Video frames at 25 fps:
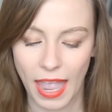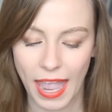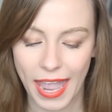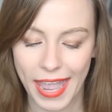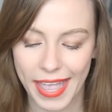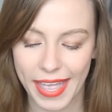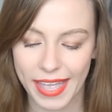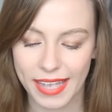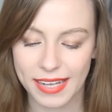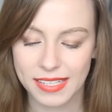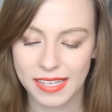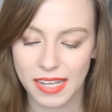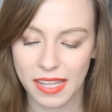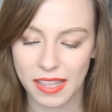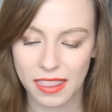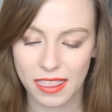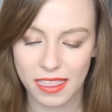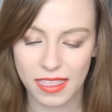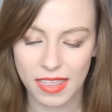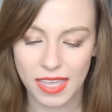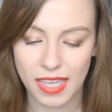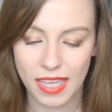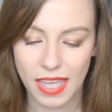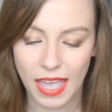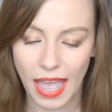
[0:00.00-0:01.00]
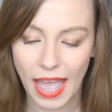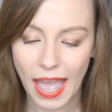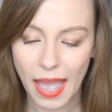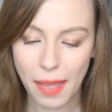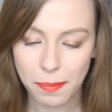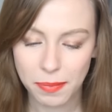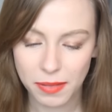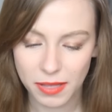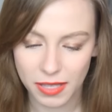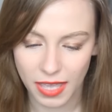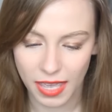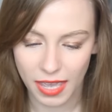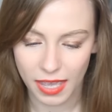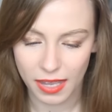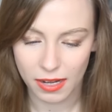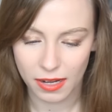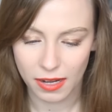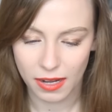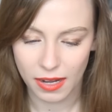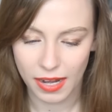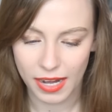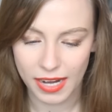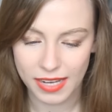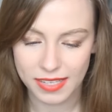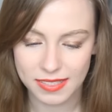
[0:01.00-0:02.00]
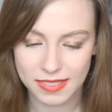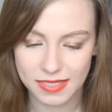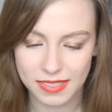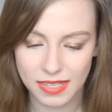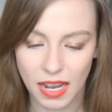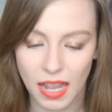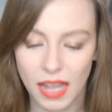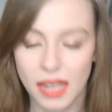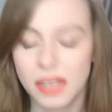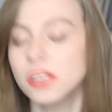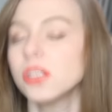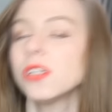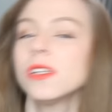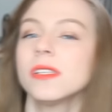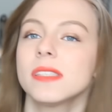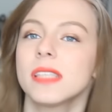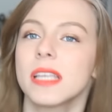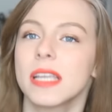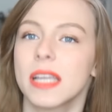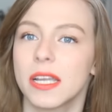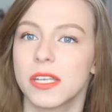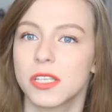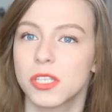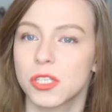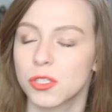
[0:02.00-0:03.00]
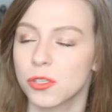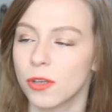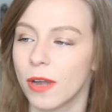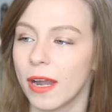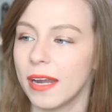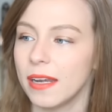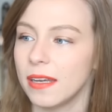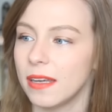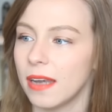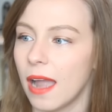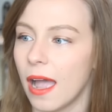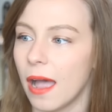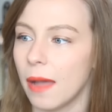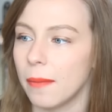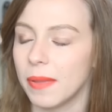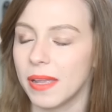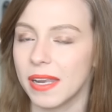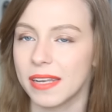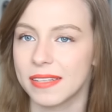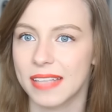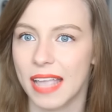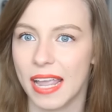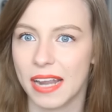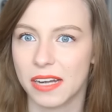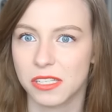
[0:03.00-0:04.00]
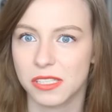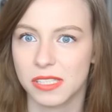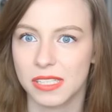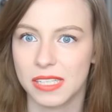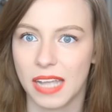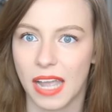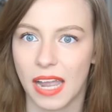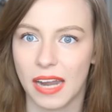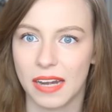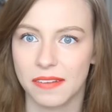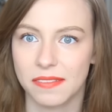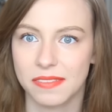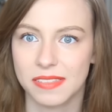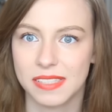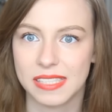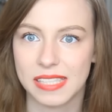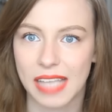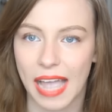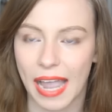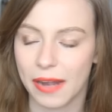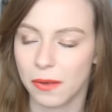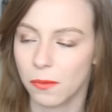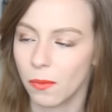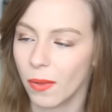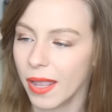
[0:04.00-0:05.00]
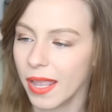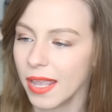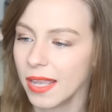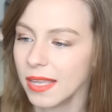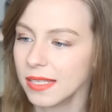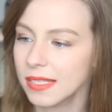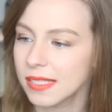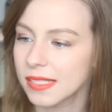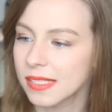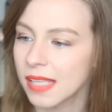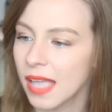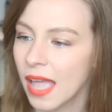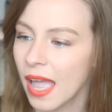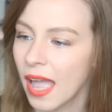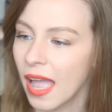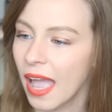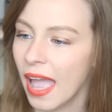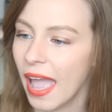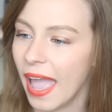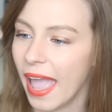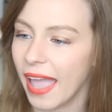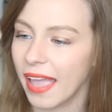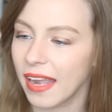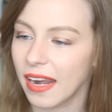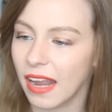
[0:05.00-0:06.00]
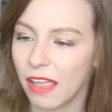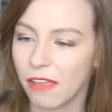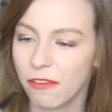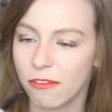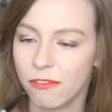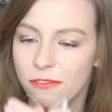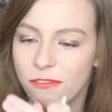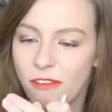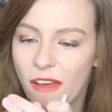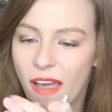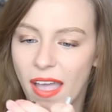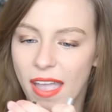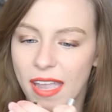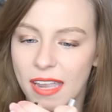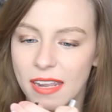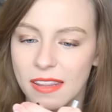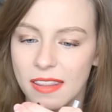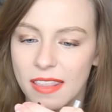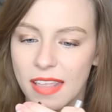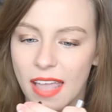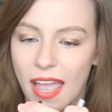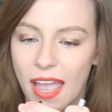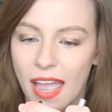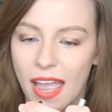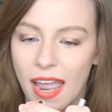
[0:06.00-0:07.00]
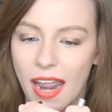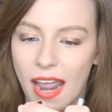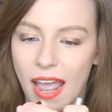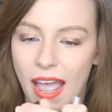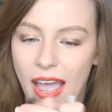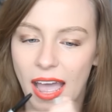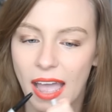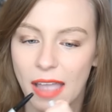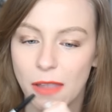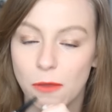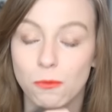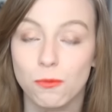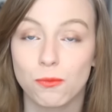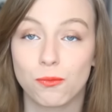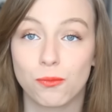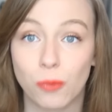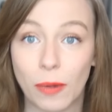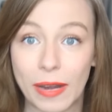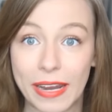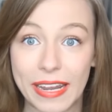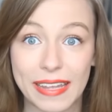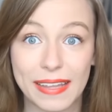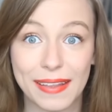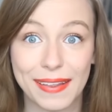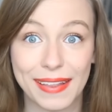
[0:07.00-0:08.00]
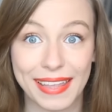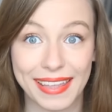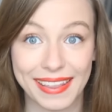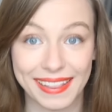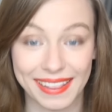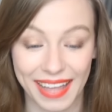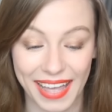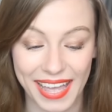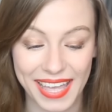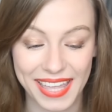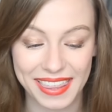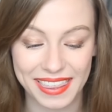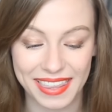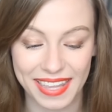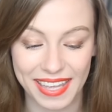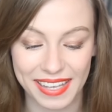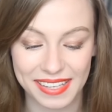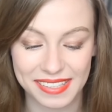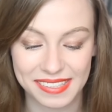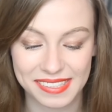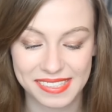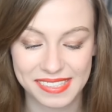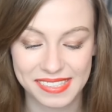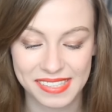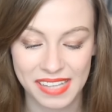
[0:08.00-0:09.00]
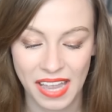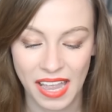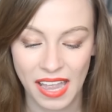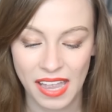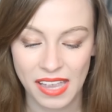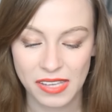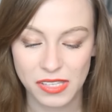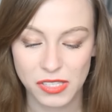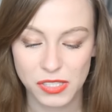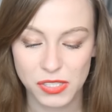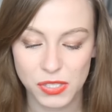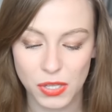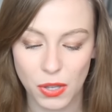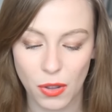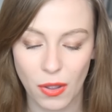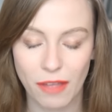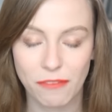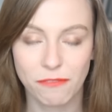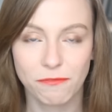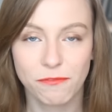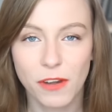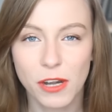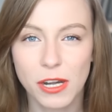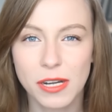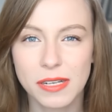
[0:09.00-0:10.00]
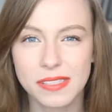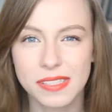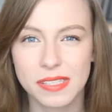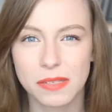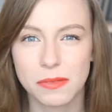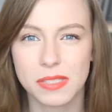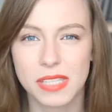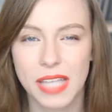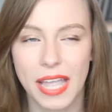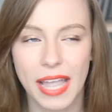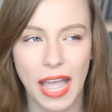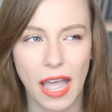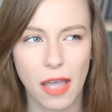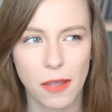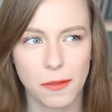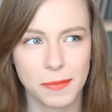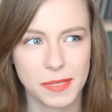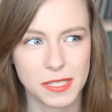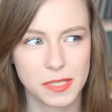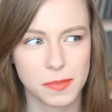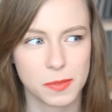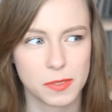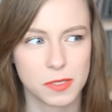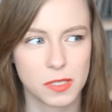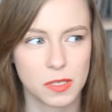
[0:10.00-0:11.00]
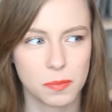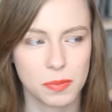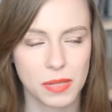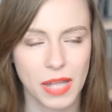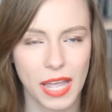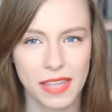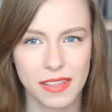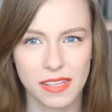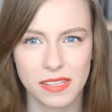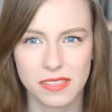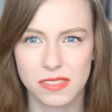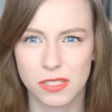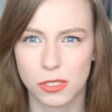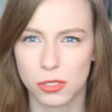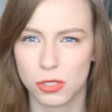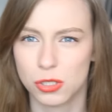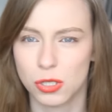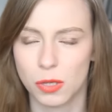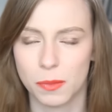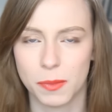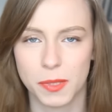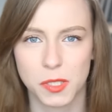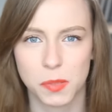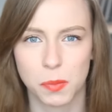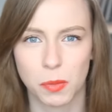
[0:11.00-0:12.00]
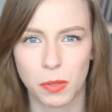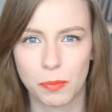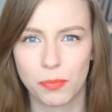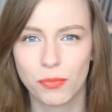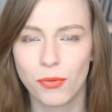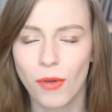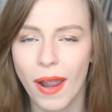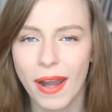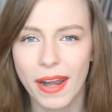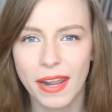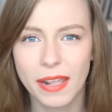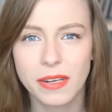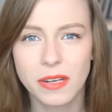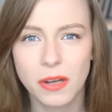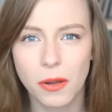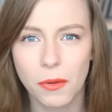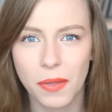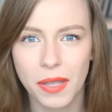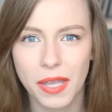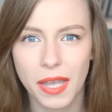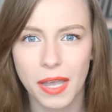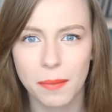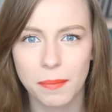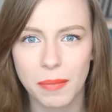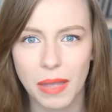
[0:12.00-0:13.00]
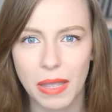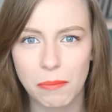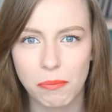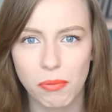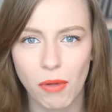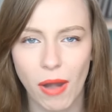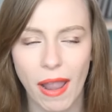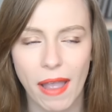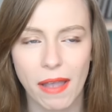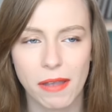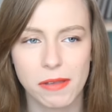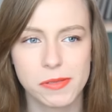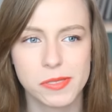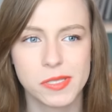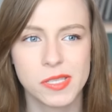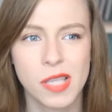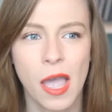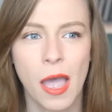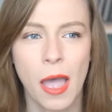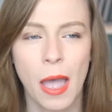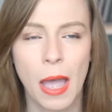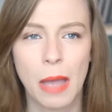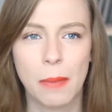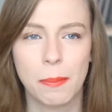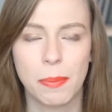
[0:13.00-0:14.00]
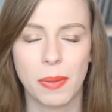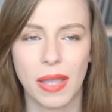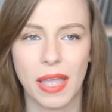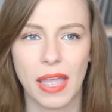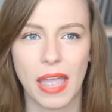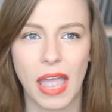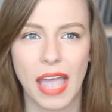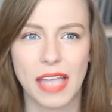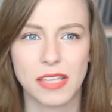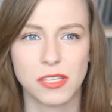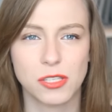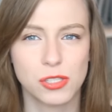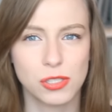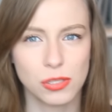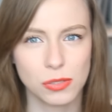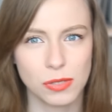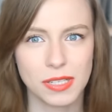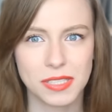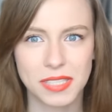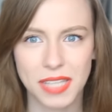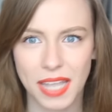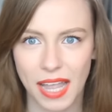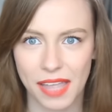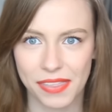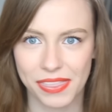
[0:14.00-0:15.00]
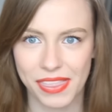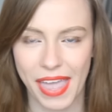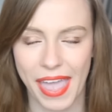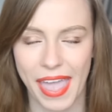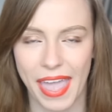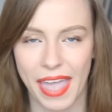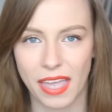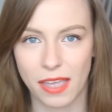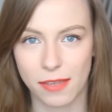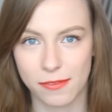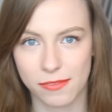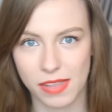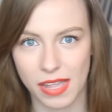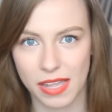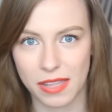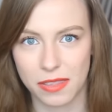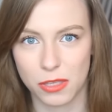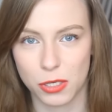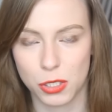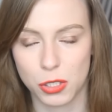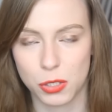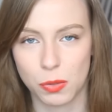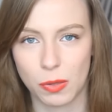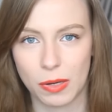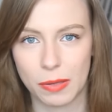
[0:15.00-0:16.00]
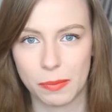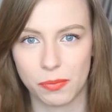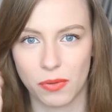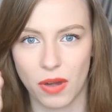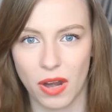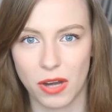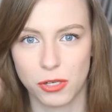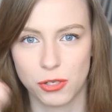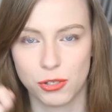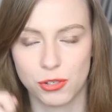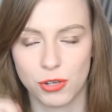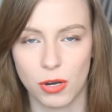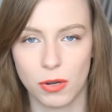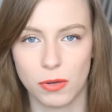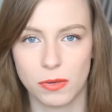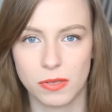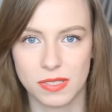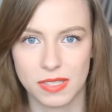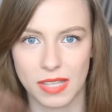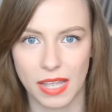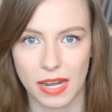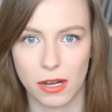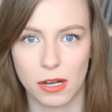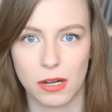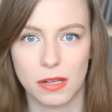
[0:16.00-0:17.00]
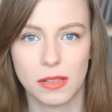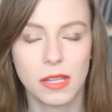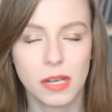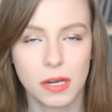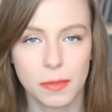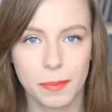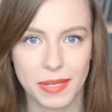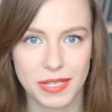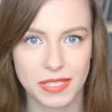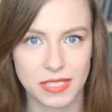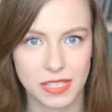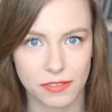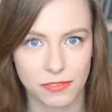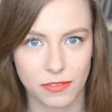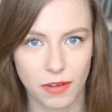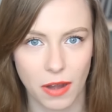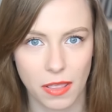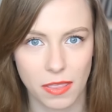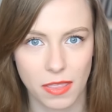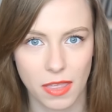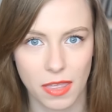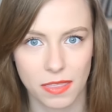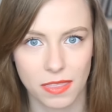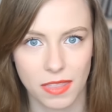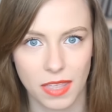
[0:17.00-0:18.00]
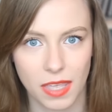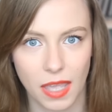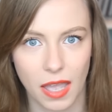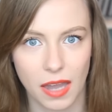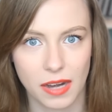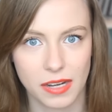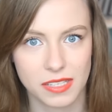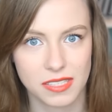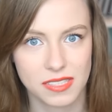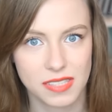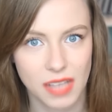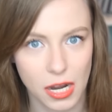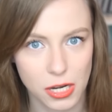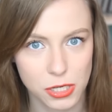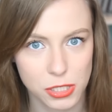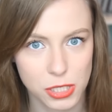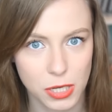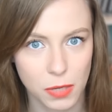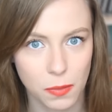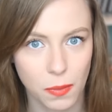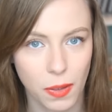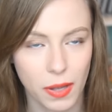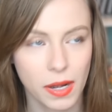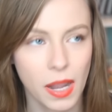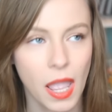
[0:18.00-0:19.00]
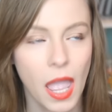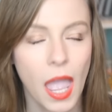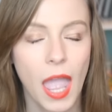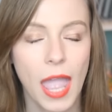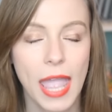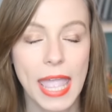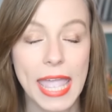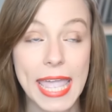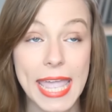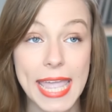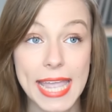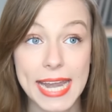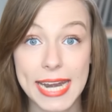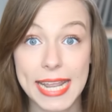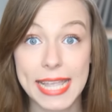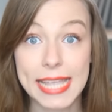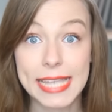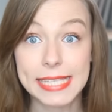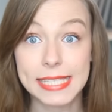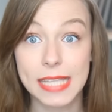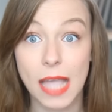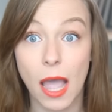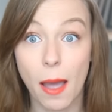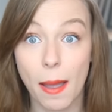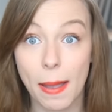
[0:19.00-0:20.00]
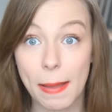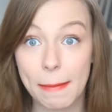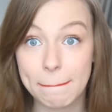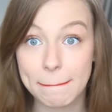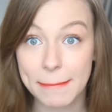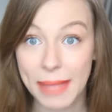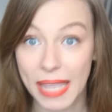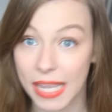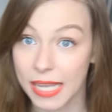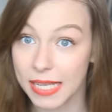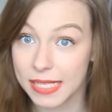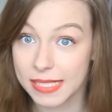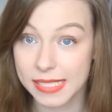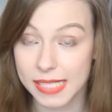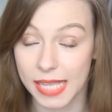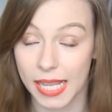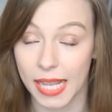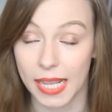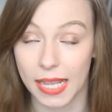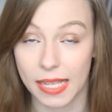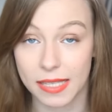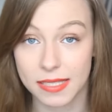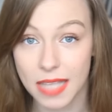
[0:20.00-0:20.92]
And the applicator is not just like a straight nub, it's actually kind of sideways. And I find that I really like this. So at first I was like, how am I supposed to apply this? There's so much more product going on my brows. But as soon as I got the hang of like the short brush strokes that are a little bit different than the Anastasia one, it is amazing.